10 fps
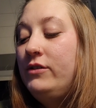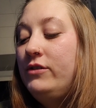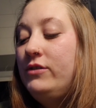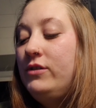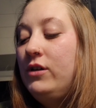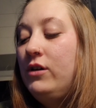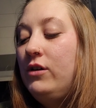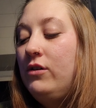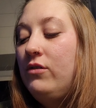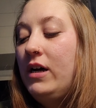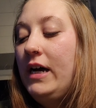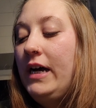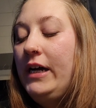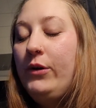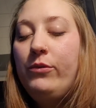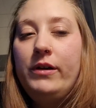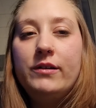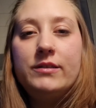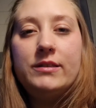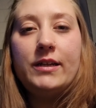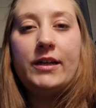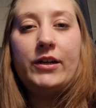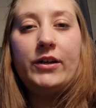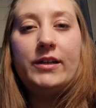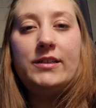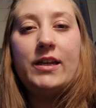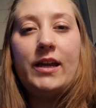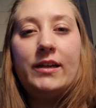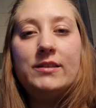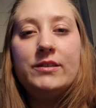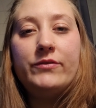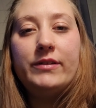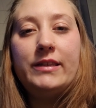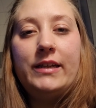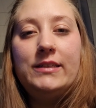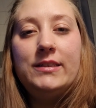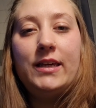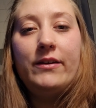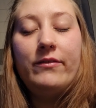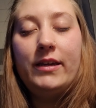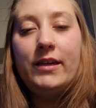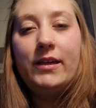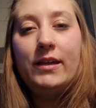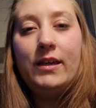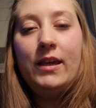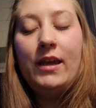so I will send her a text for Thanksgiving